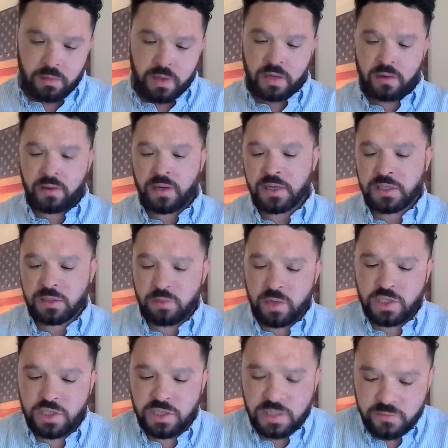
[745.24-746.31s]
All right, our next
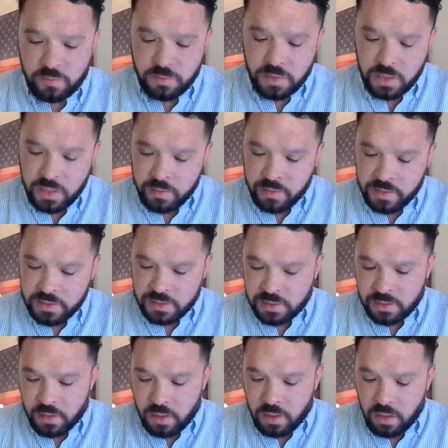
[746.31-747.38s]
question is from
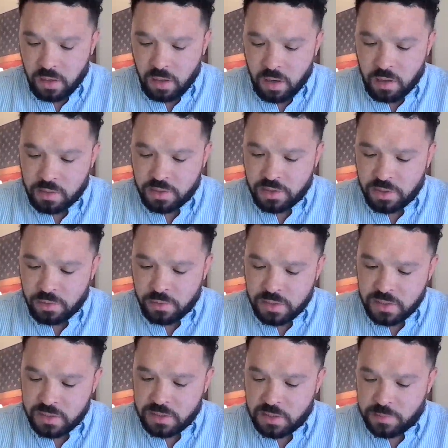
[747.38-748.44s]
Claris. Are our sewer
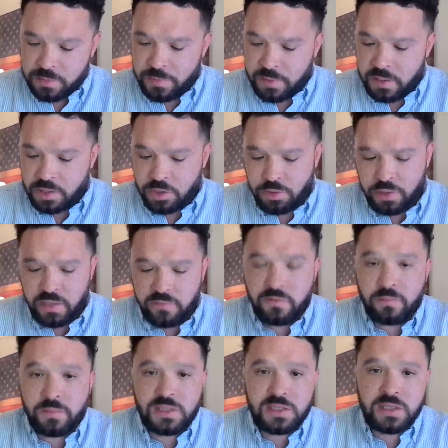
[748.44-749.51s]
systems being treated
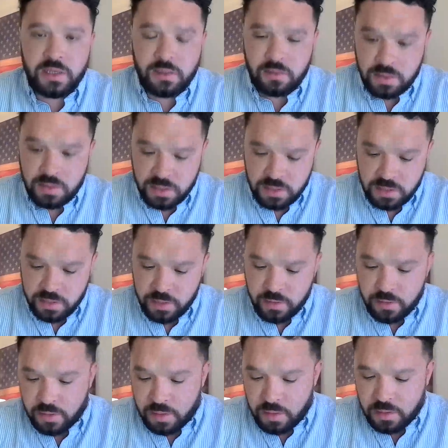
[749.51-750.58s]
for mosquitoes this
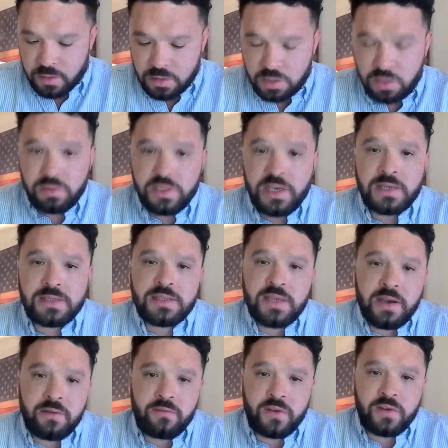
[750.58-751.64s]
year? So yes,
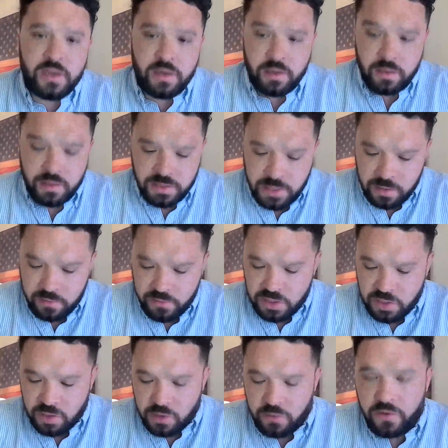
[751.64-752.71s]
every year the town of
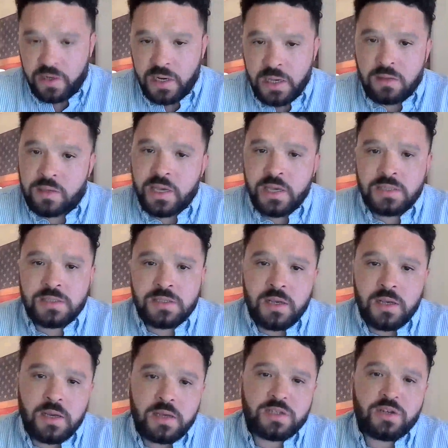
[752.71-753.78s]
East Hartford allocates
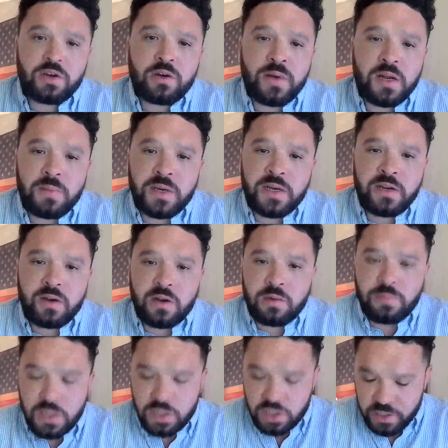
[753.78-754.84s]
a certain amount of money in
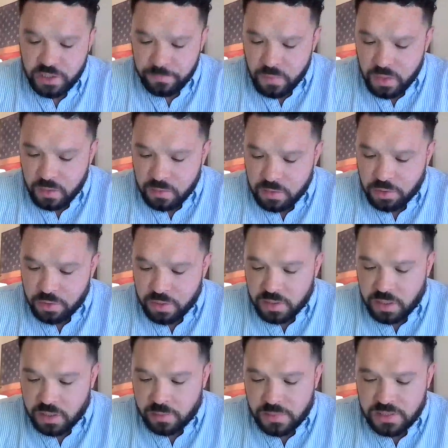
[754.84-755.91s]
our budget to
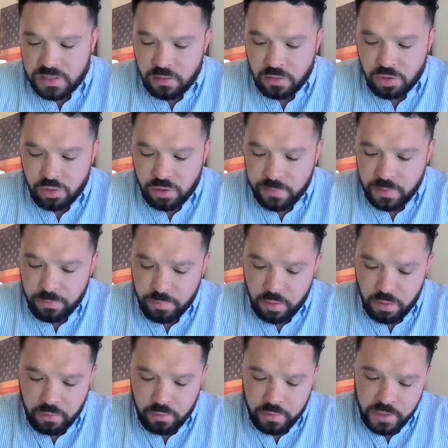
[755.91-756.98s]
conduct a mosquito treatment
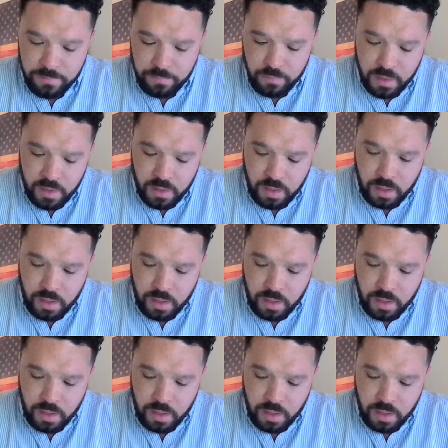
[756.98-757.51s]
program.